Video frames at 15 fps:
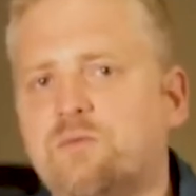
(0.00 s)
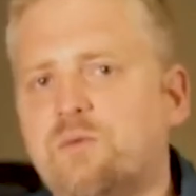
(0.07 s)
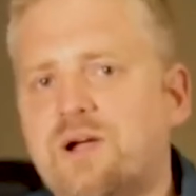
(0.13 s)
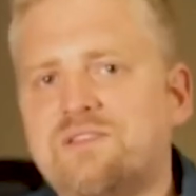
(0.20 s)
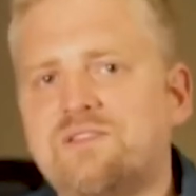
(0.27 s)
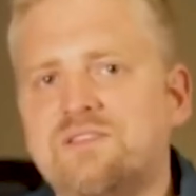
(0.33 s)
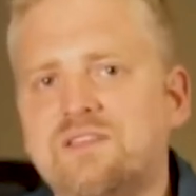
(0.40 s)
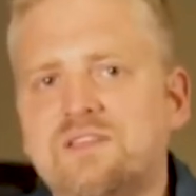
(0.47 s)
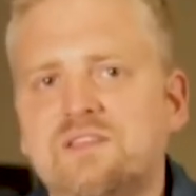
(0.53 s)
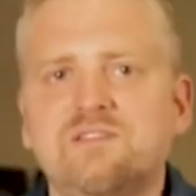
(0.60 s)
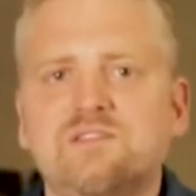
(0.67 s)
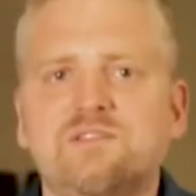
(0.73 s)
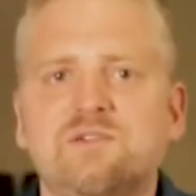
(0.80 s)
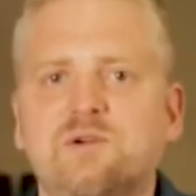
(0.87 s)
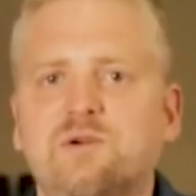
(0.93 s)

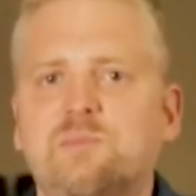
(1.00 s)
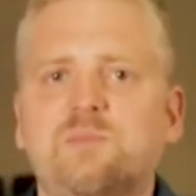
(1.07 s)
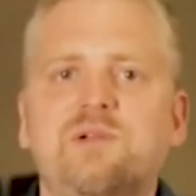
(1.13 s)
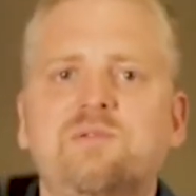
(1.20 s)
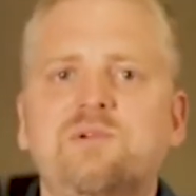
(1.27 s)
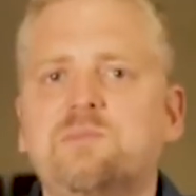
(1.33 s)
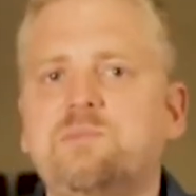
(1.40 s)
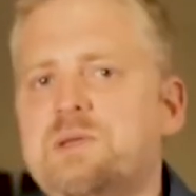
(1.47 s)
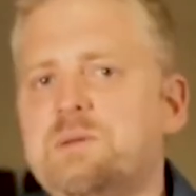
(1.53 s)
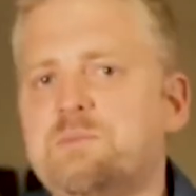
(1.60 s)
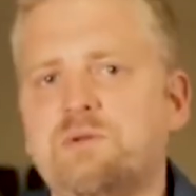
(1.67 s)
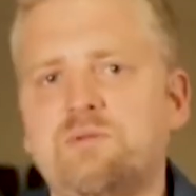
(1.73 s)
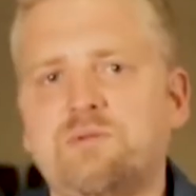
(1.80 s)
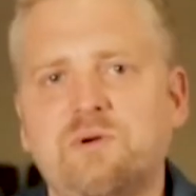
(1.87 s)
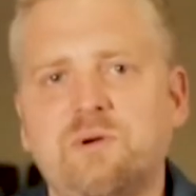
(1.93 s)
vaccines or prevent
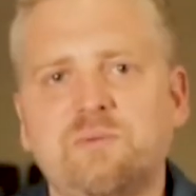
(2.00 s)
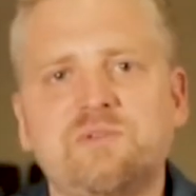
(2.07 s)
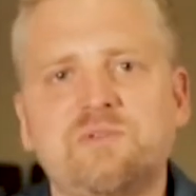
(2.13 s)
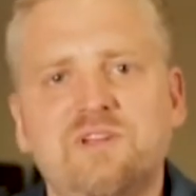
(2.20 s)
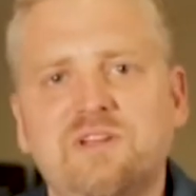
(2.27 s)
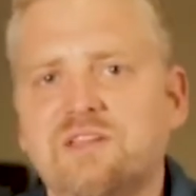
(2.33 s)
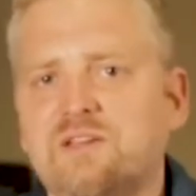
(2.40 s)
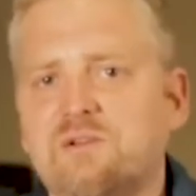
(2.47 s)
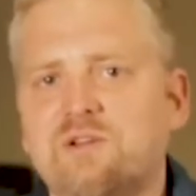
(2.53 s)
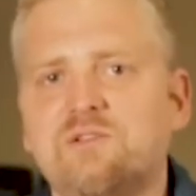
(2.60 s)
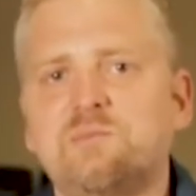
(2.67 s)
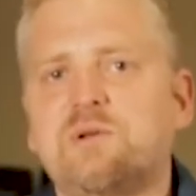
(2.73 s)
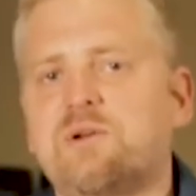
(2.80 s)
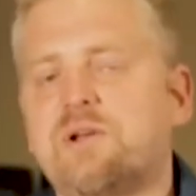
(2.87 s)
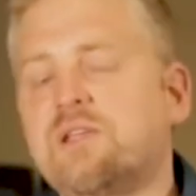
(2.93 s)
people from selling
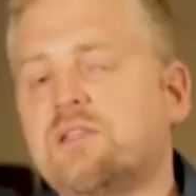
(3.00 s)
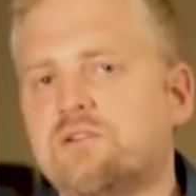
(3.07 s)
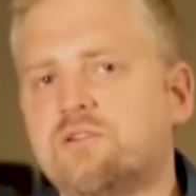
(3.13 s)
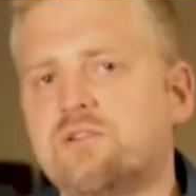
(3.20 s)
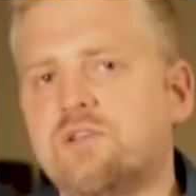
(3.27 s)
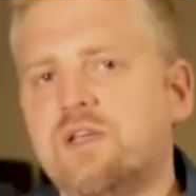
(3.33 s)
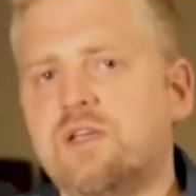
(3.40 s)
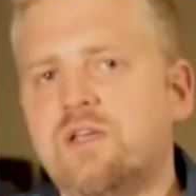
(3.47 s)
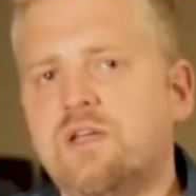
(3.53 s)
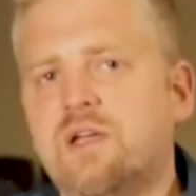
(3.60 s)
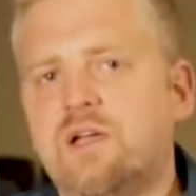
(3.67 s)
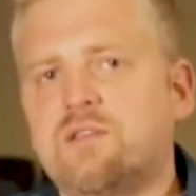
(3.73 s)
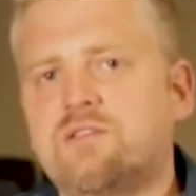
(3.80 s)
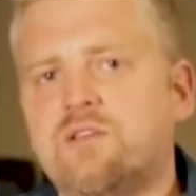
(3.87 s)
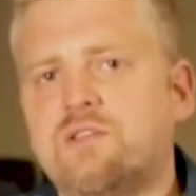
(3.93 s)
respirators,
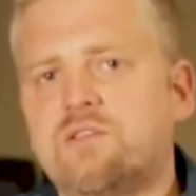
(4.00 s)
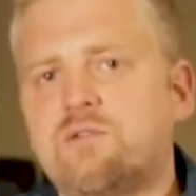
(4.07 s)
etc.